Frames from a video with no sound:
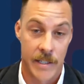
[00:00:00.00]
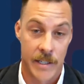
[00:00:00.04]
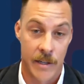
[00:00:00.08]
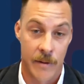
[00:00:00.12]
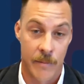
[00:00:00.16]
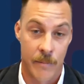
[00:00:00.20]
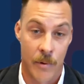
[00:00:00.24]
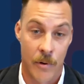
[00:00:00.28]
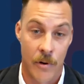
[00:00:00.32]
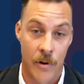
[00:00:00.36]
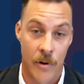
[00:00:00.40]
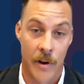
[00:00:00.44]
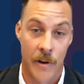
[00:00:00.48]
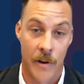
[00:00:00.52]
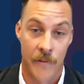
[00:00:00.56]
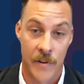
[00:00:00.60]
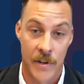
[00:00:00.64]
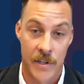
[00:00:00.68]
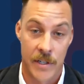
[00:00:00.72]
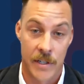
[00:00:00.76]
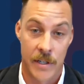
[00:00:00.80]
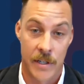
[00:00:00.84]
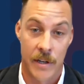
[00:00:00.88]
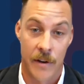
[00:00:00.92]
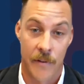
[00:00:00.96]
more
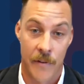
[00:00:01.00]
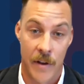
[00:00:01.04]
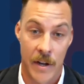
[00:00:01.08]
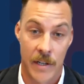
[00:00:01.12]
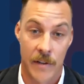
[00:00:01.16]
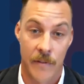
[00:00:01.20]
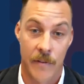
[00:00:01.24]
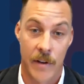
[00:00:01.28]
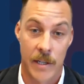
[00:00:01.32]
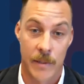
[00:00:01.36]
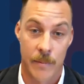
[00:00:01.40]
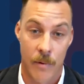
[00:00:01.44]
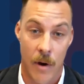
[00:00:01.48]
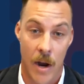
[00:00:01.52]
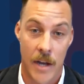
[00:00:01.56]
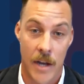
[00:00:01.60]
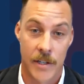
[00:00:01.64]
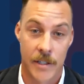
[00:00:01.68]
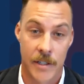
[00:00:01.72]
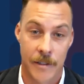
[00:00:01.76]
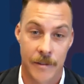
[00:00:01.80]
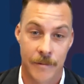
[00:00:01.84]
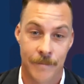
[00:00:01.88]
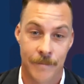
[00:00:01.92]
efficient and effective exploration.